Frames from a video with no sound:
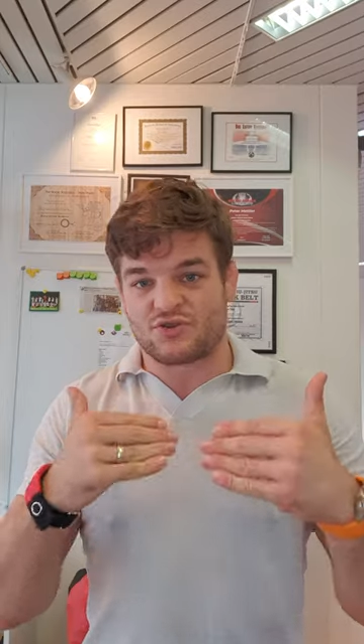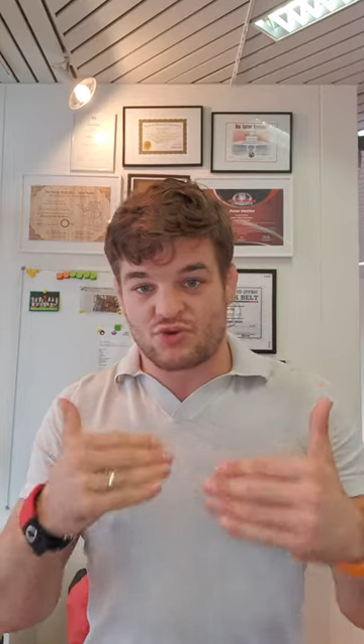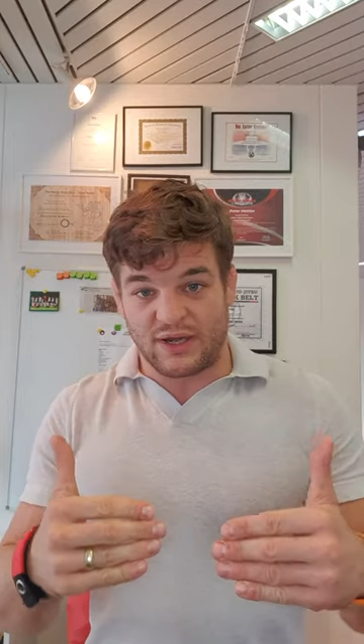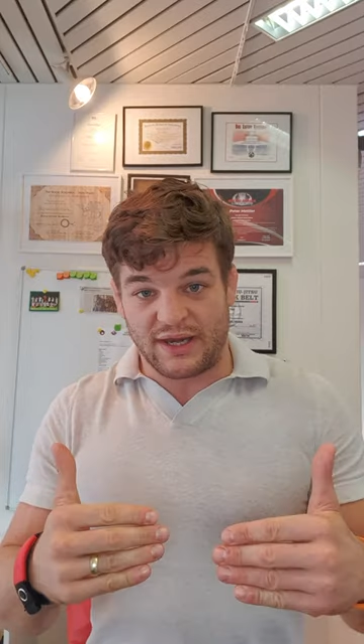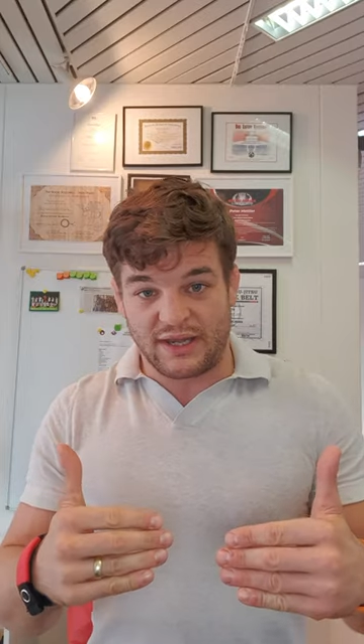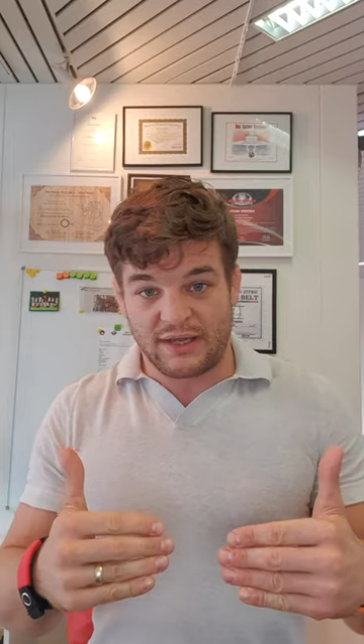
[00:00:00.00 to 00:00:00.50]

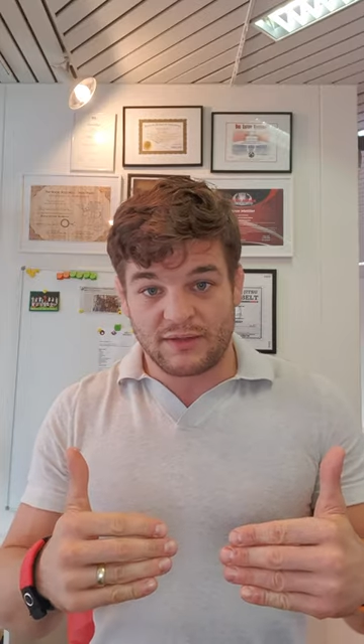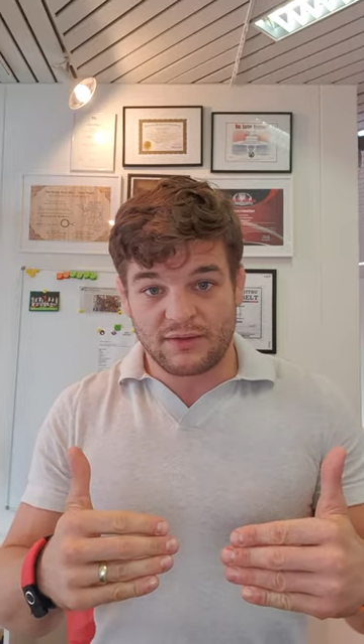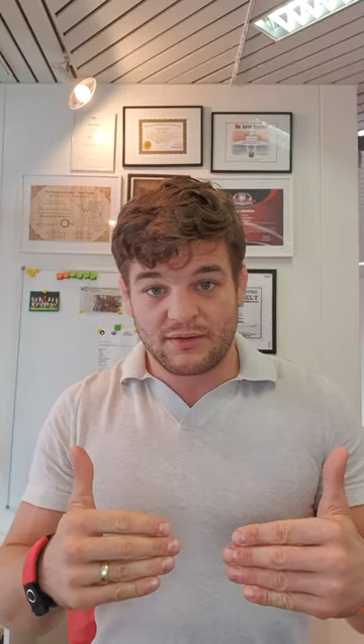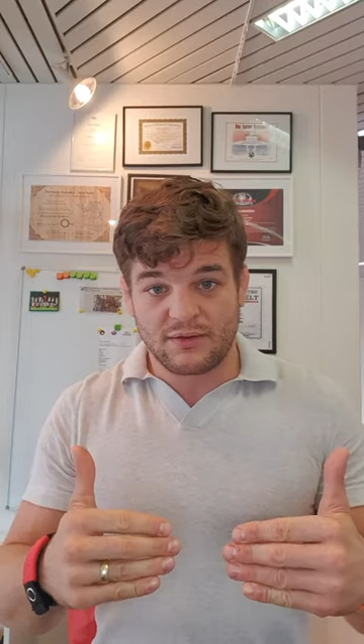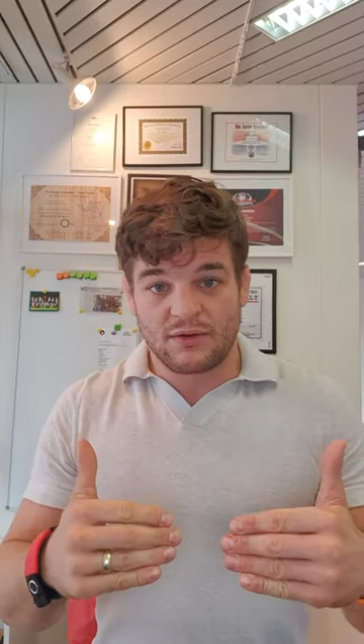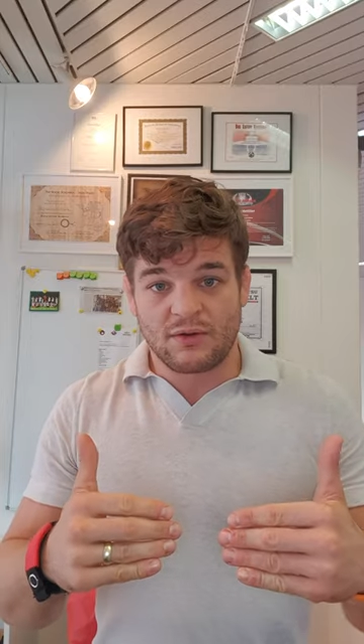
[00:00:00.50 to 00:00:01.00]
training
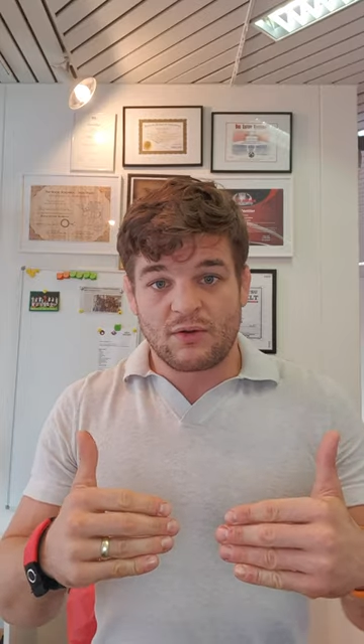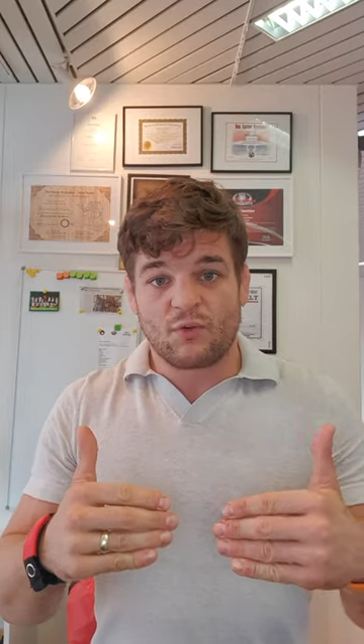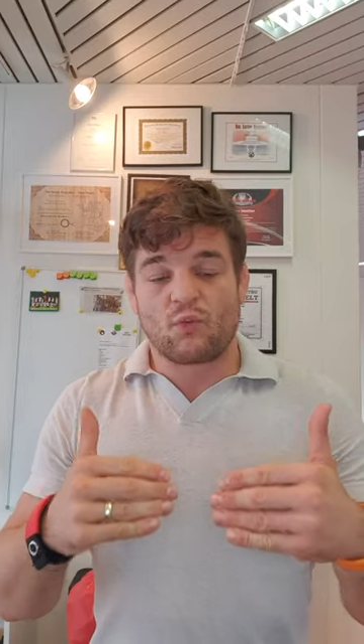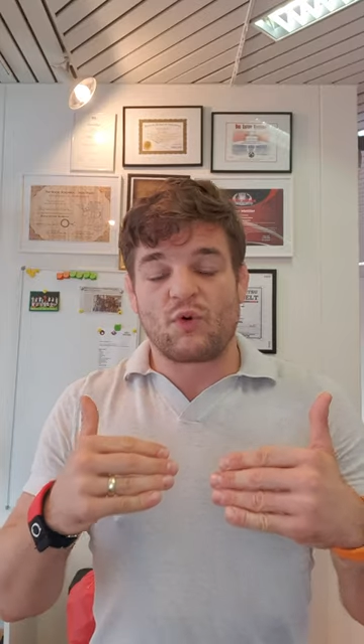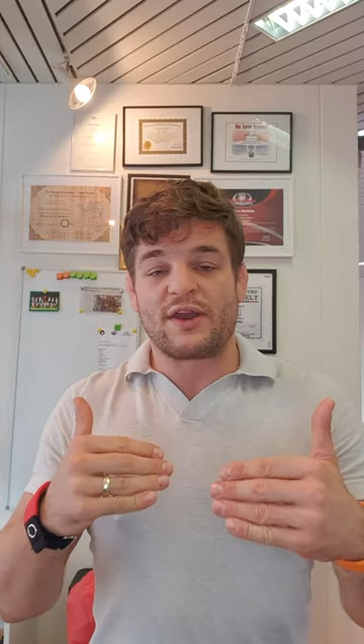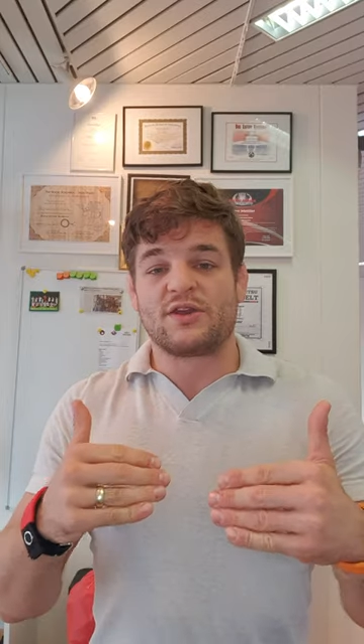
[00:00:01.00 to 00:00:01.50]

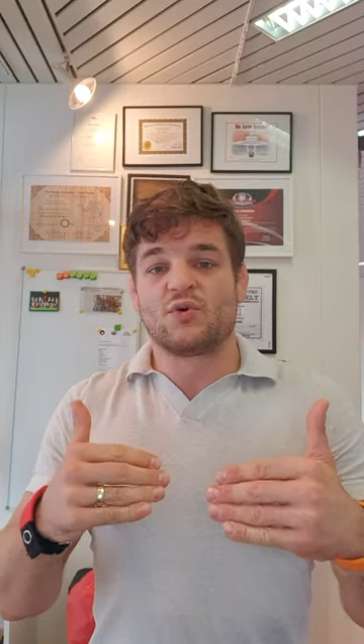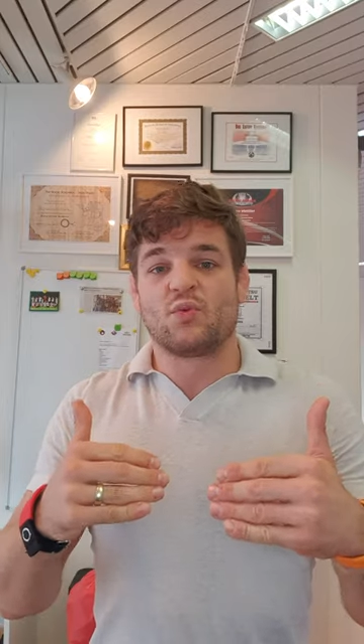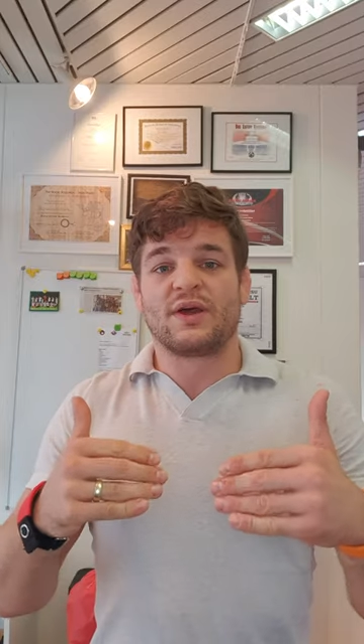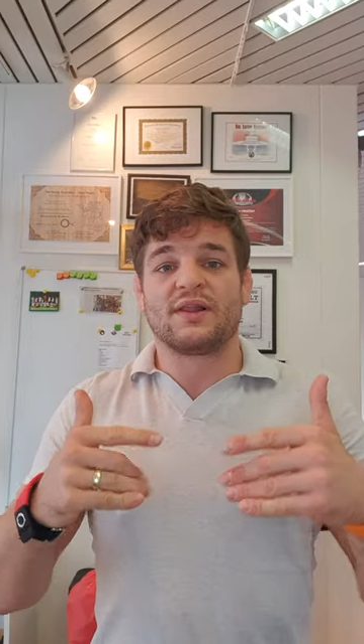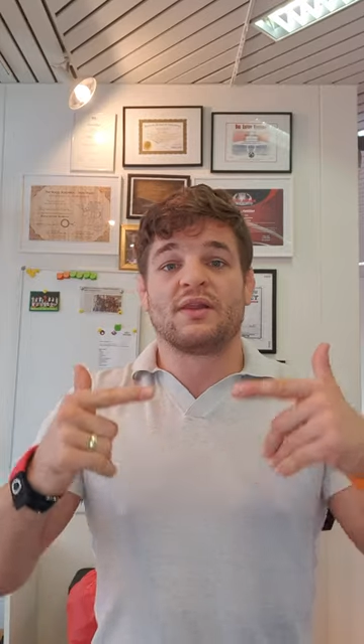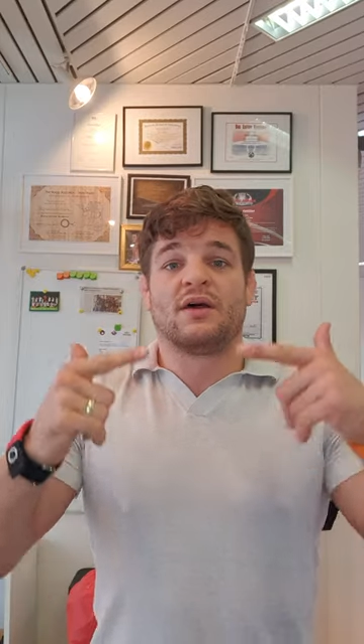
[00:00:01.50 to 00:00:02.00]
where you
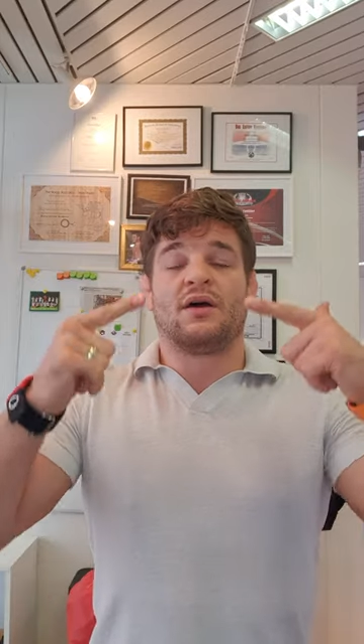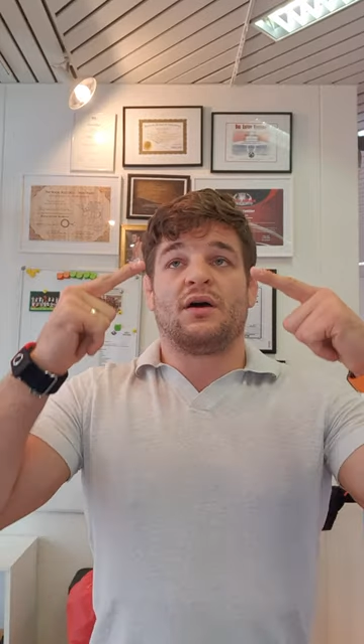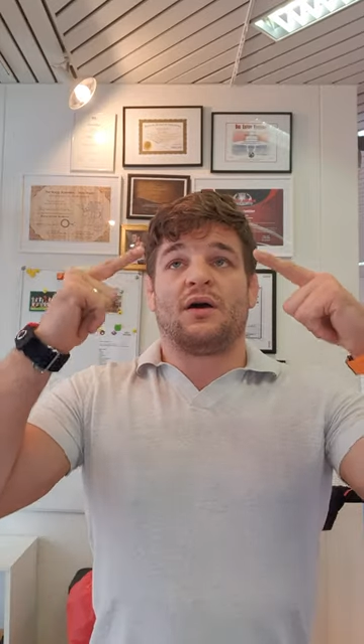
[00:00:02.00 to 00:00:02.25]
will